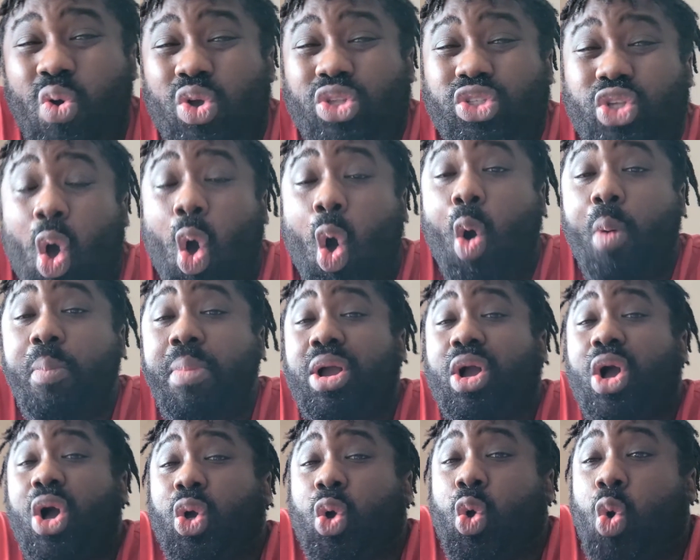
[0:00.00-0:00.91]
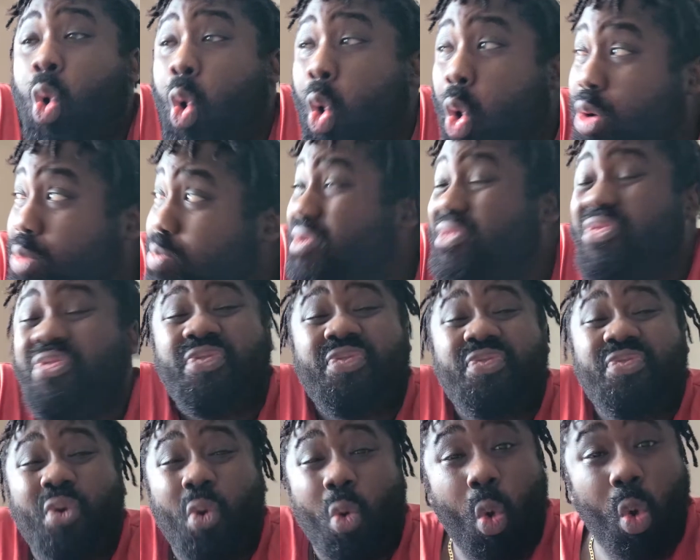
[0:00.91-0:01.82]
so how me gonna cook my
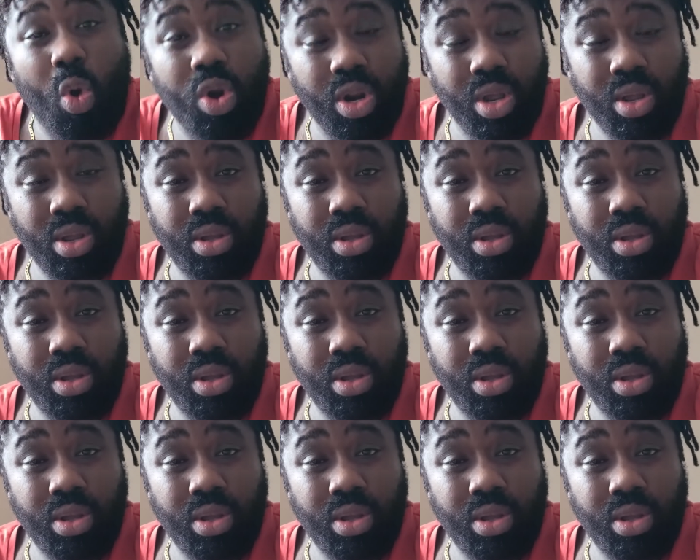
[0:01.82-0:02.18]
food?